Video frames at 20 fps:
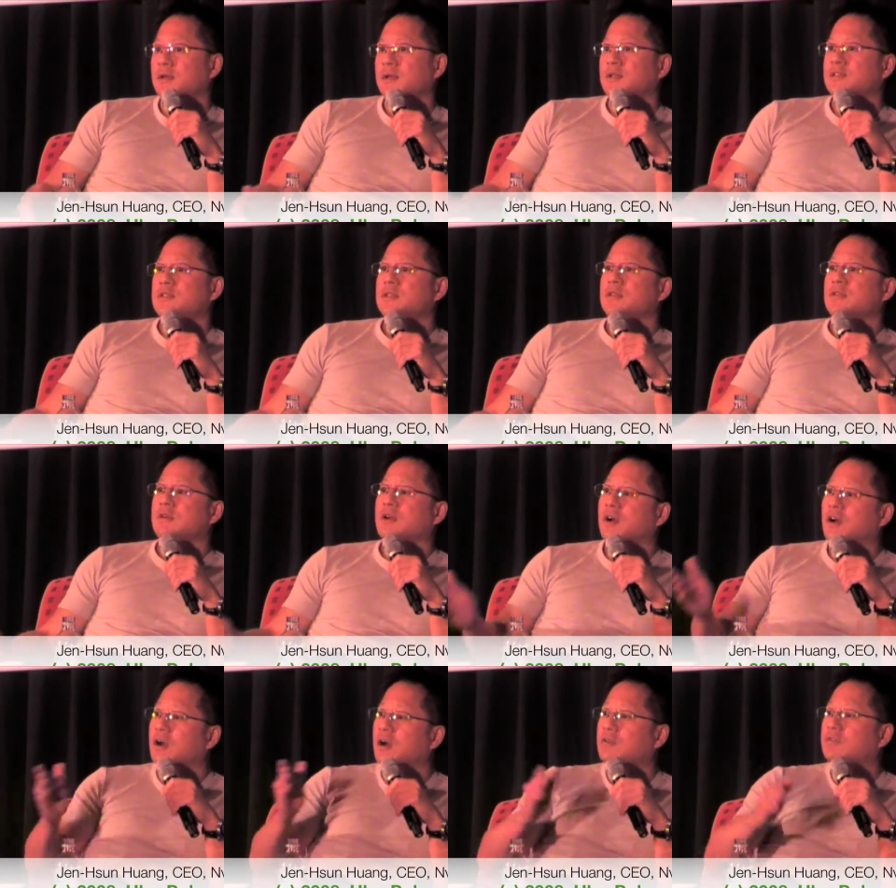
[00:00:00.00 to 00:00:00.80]
it's either
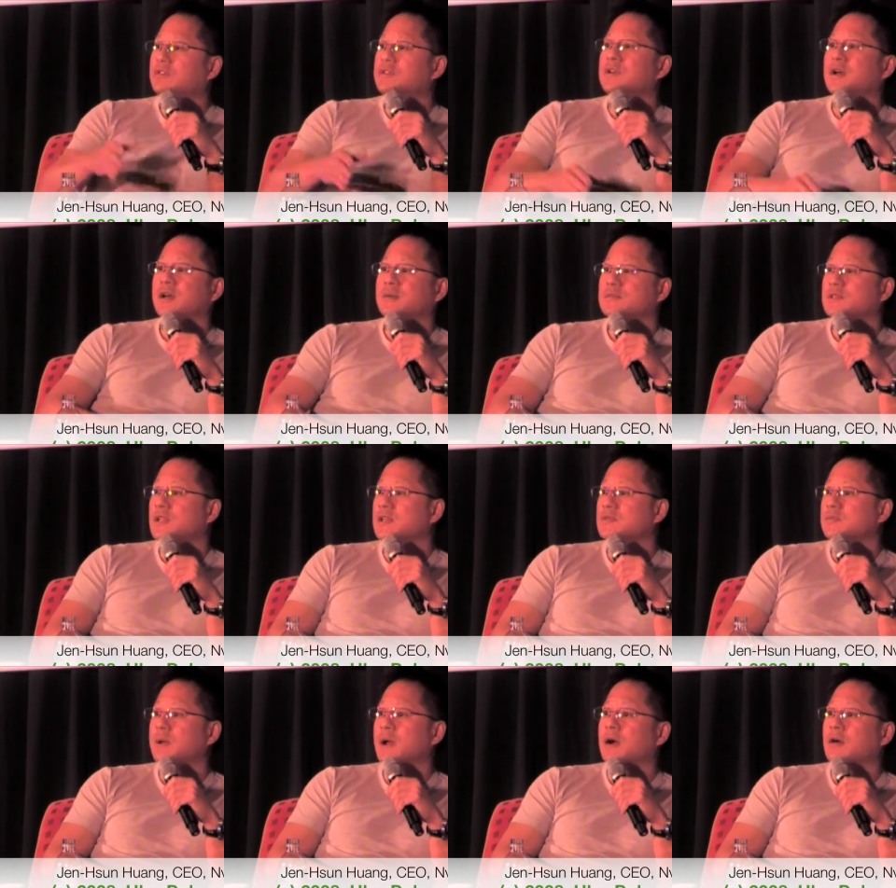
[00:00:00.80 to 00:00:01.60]
100 times
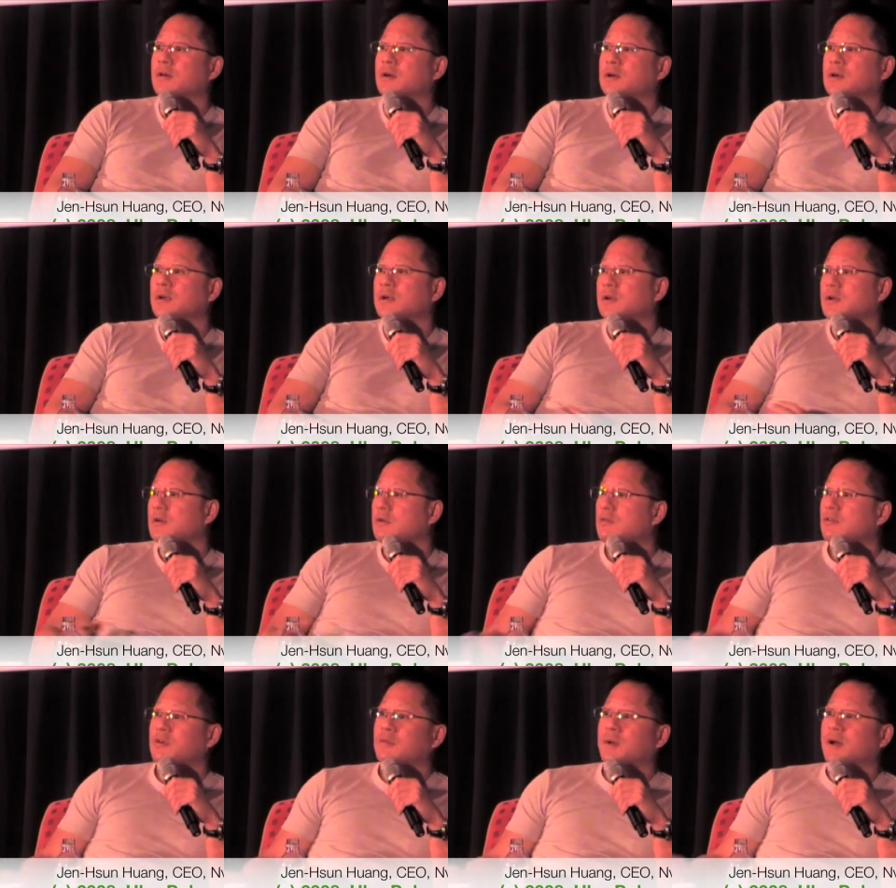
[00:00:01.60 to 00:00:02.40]
less power
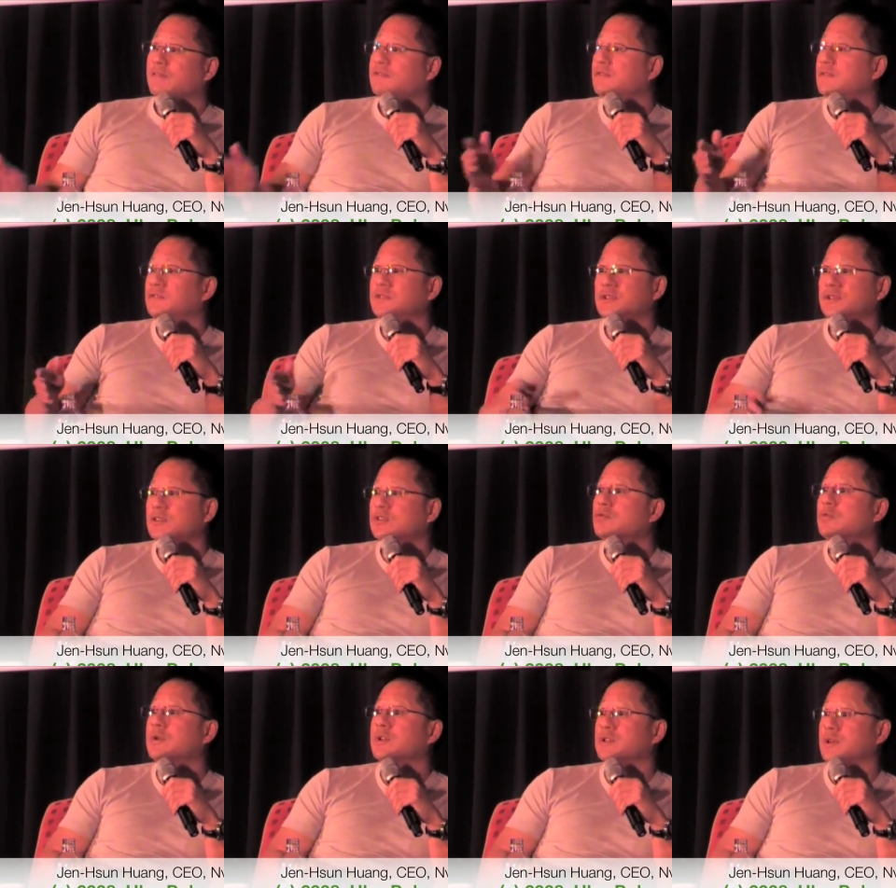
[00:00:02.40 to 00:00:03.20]
or about
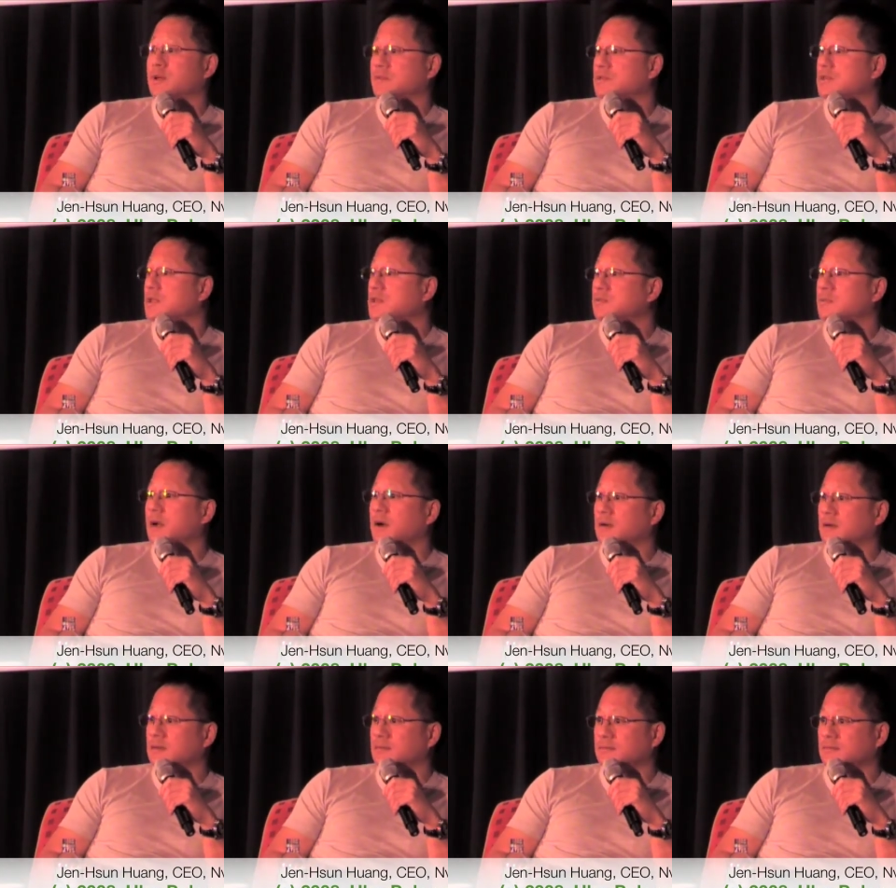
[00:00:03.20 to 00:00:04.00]
15 to 20 times less
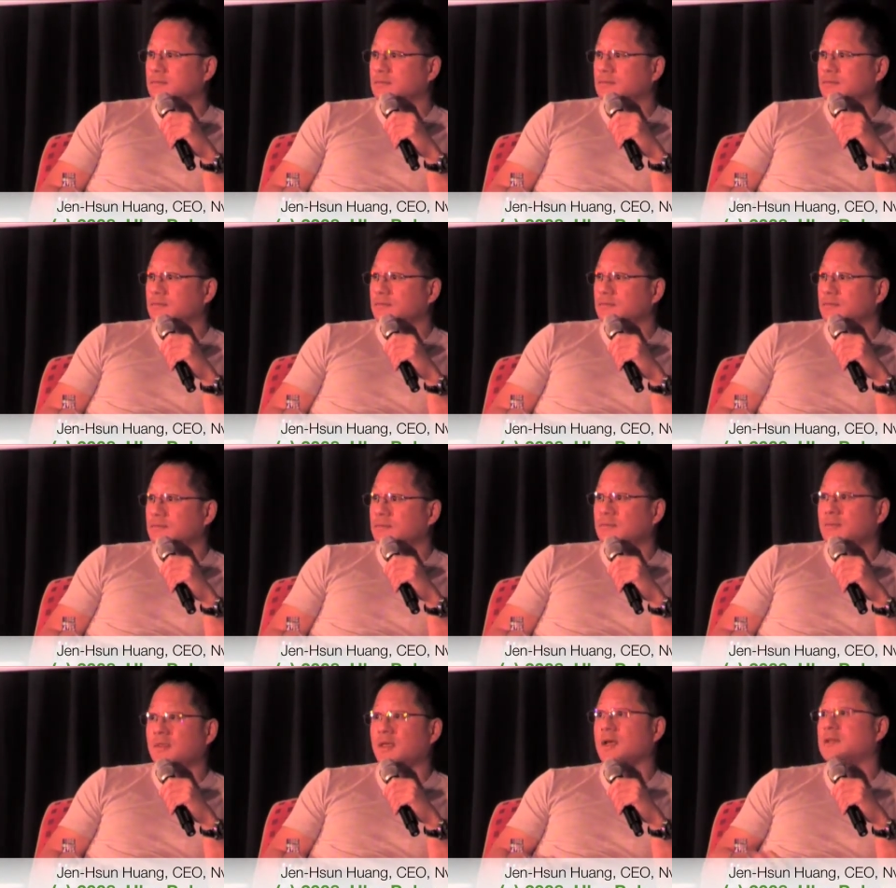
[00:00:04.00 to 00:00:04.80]
power.
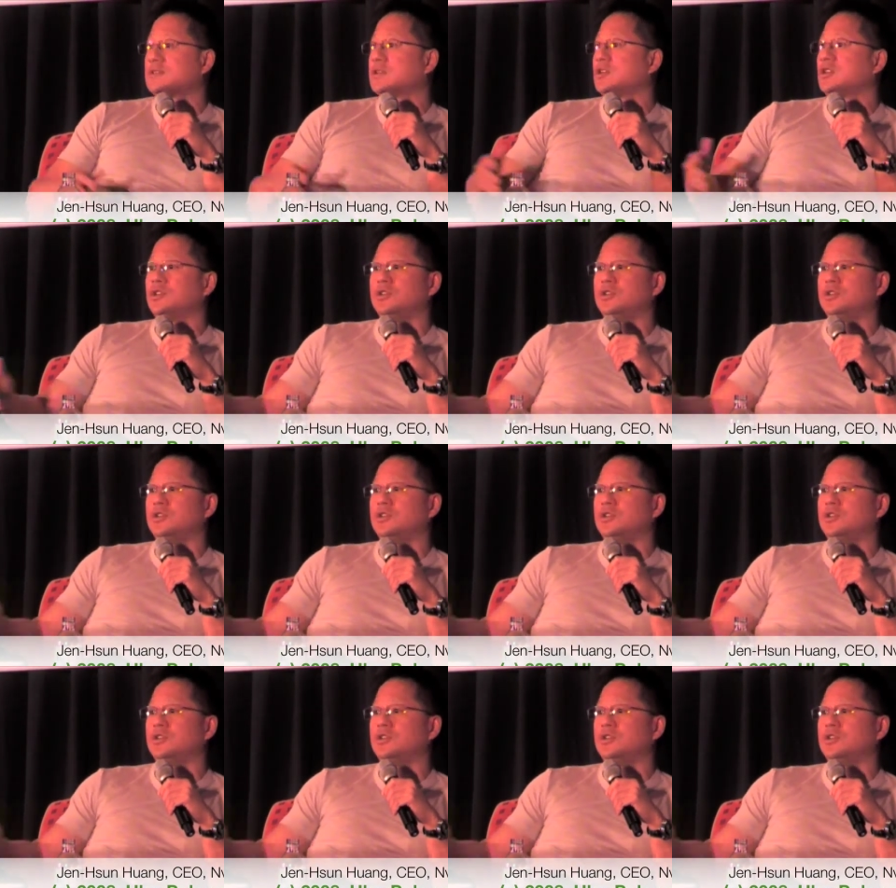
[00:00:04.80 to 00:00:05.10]
That's a